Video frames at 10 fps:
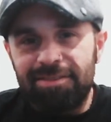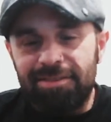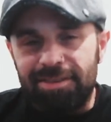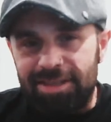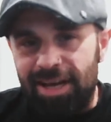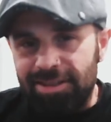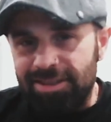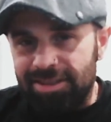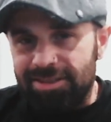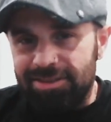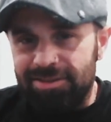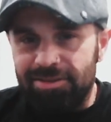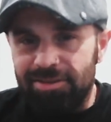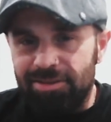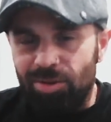The debt is
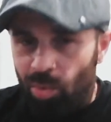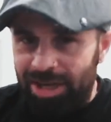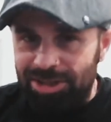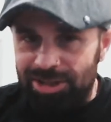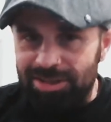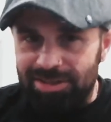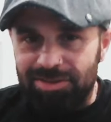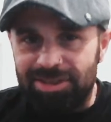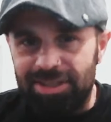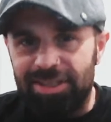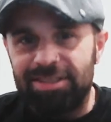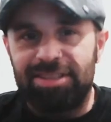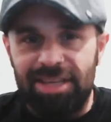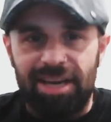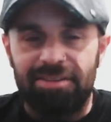the wages of sin is
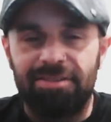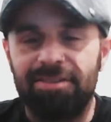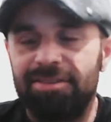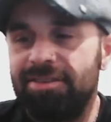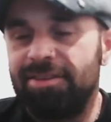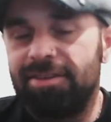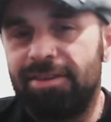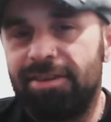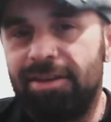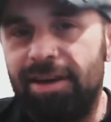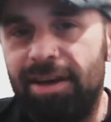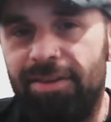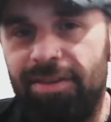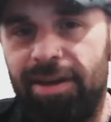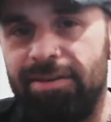death.
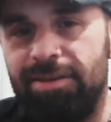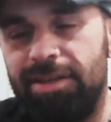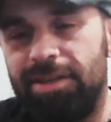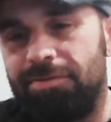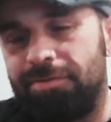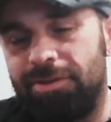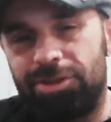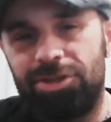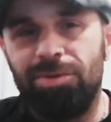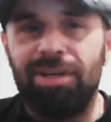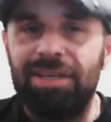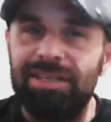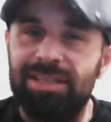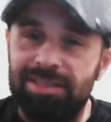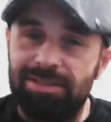And then if Yeshua
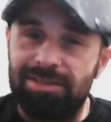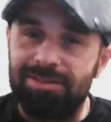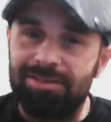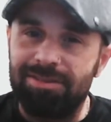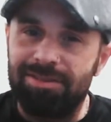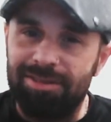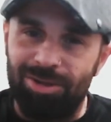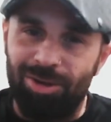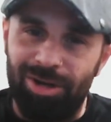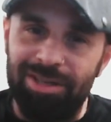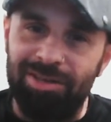is the Torah in the